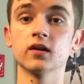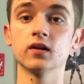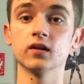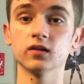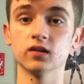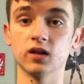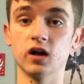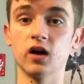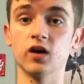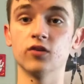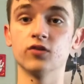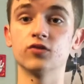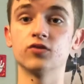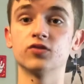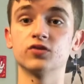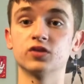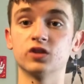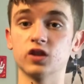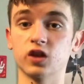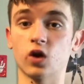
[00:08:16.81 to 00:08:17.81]

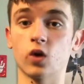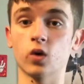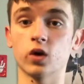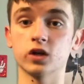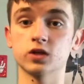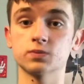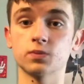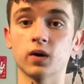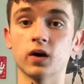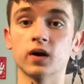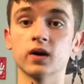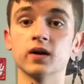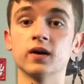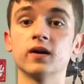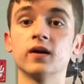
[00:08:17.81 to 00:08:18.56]
love the chorus part.